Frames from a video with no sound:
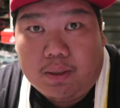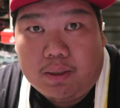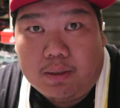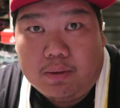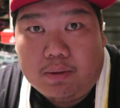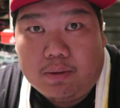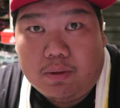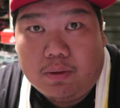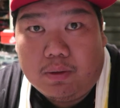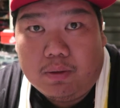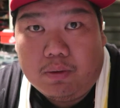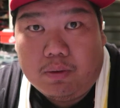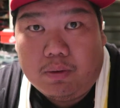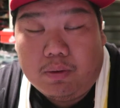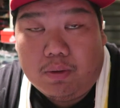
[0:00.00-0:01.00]
done.
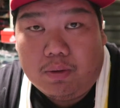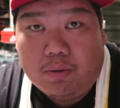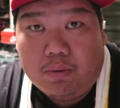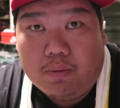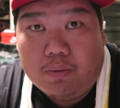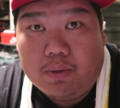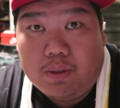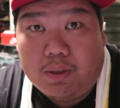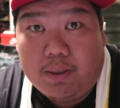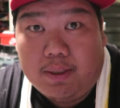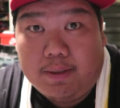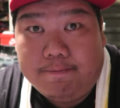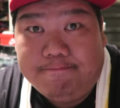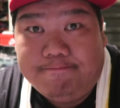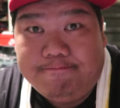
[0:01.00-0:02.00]
So we'll see you
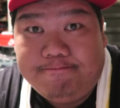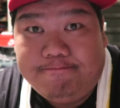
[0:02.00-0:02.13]
then.